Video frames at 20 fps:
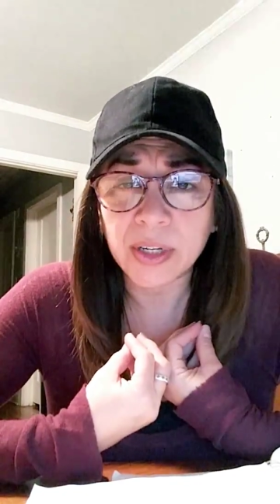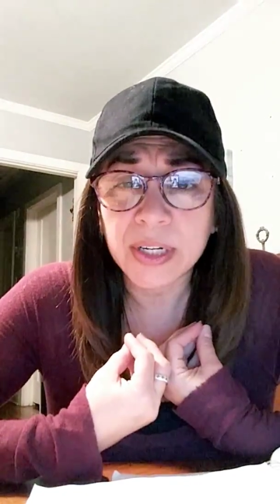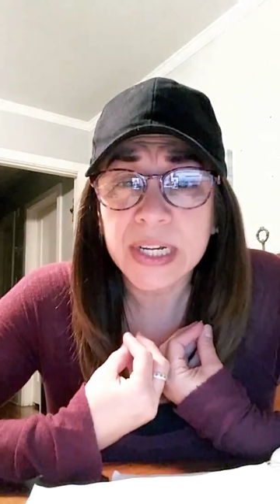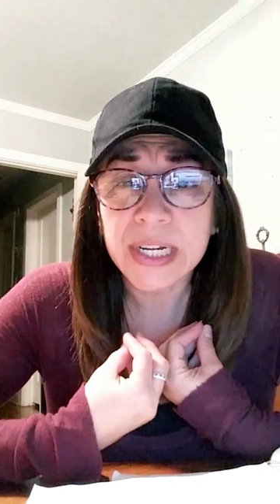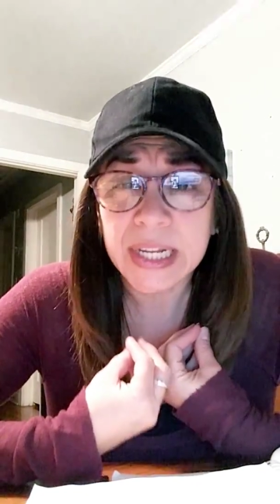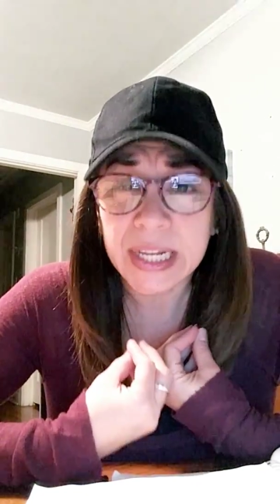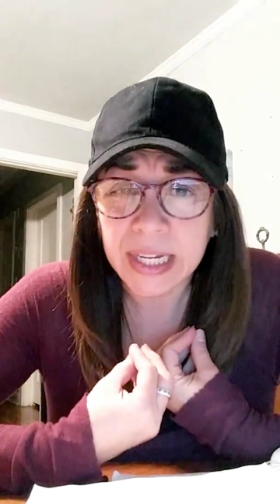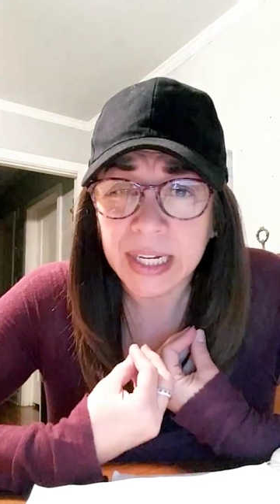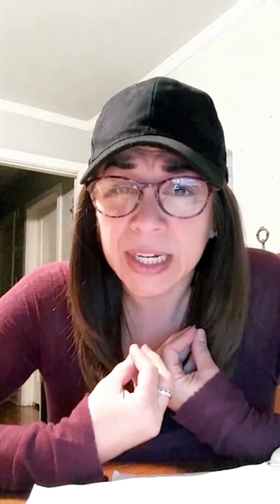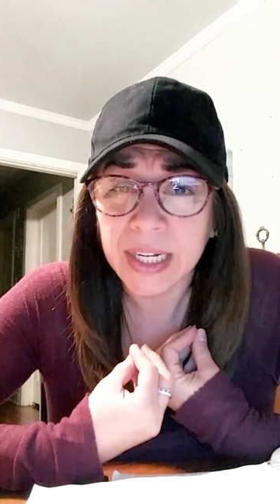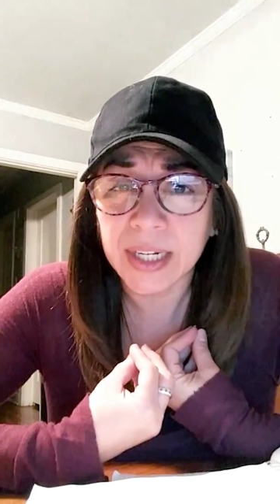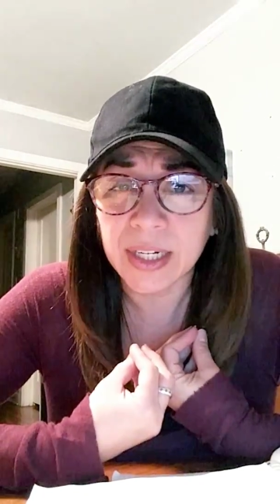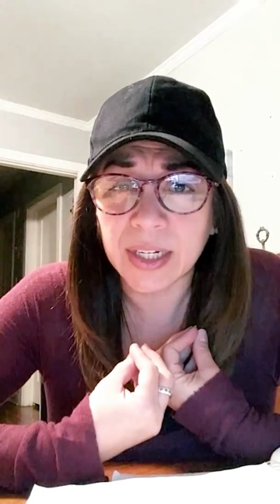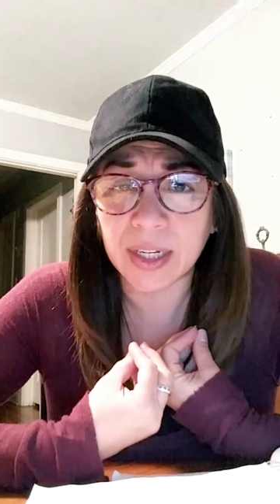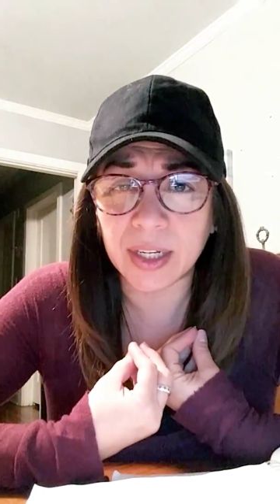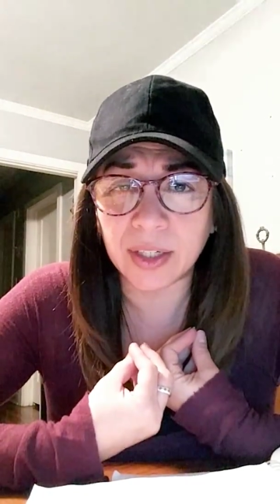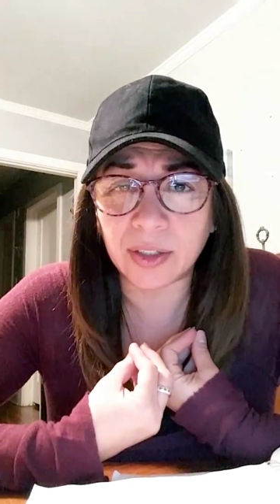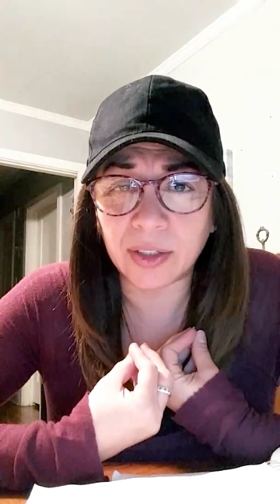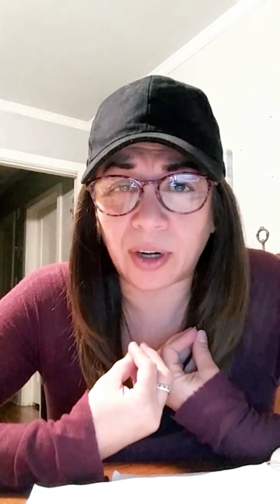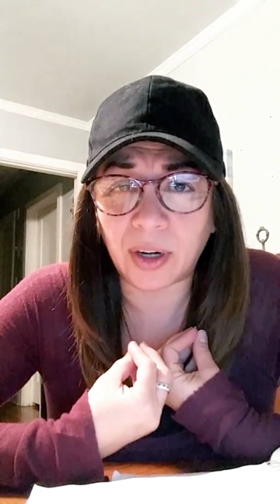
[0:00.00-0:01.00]

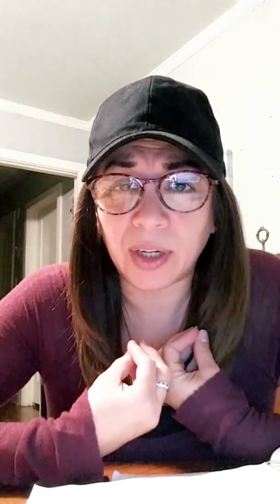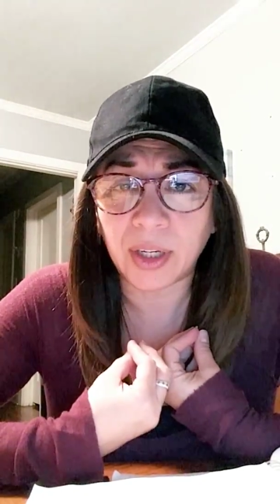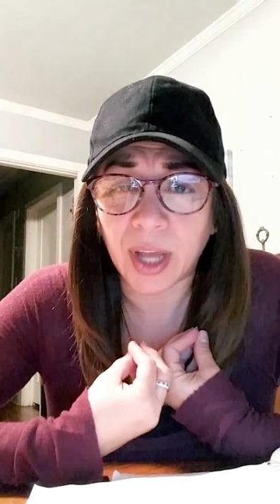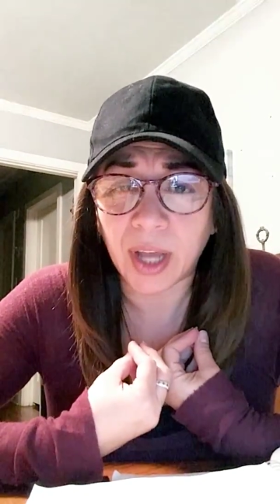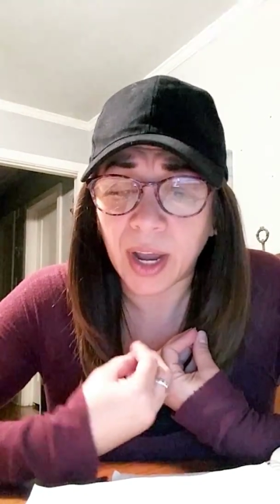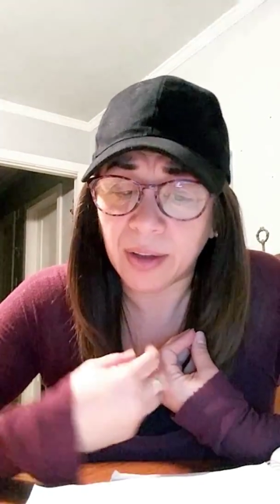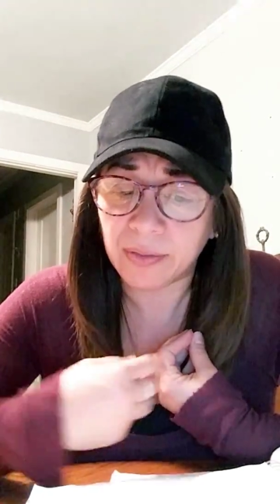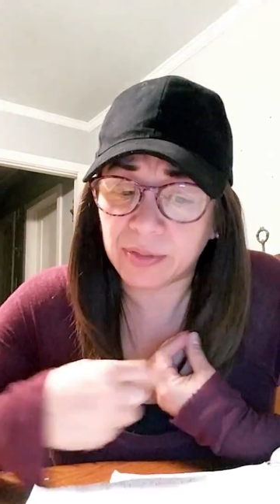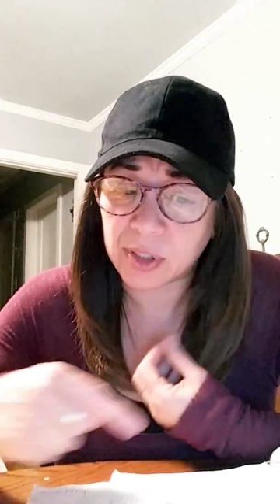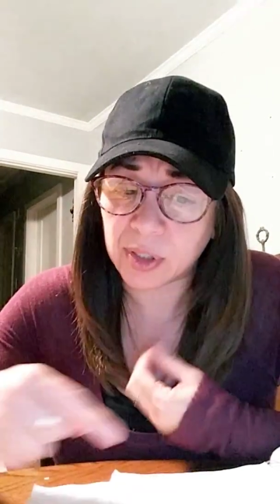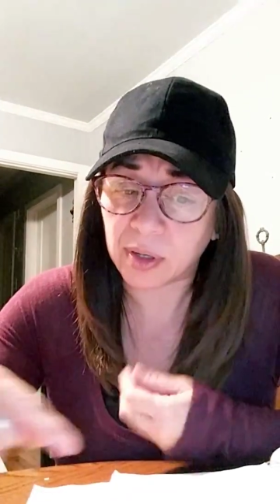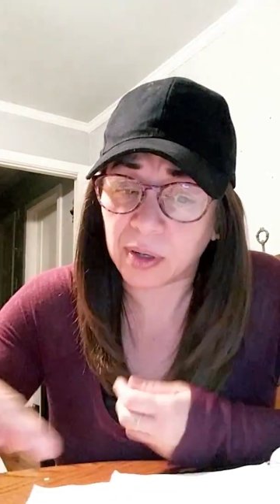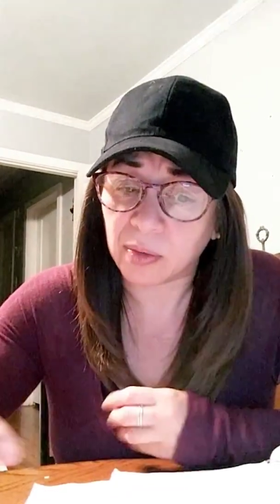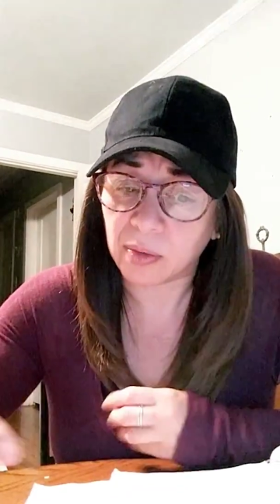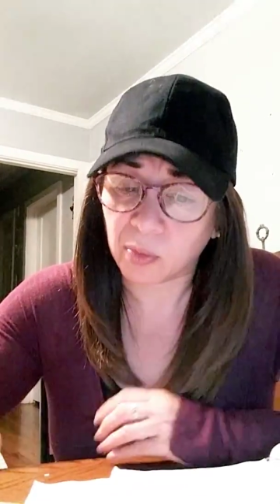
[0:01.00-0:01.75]
needing in our lives.